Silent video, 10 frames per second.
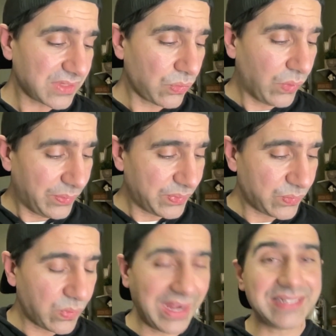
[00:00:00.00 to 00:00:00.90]

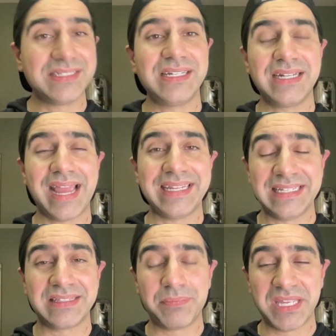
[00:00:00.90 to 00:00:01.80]
why didn't I
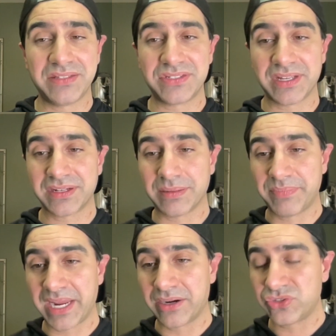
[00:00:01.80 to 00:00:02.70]
eat the pizza
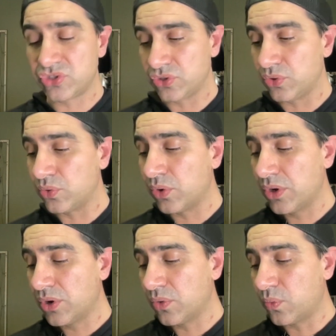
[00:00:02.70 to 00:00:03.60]
compared to
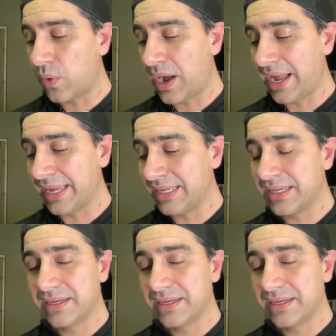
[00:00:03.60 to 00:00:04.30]
why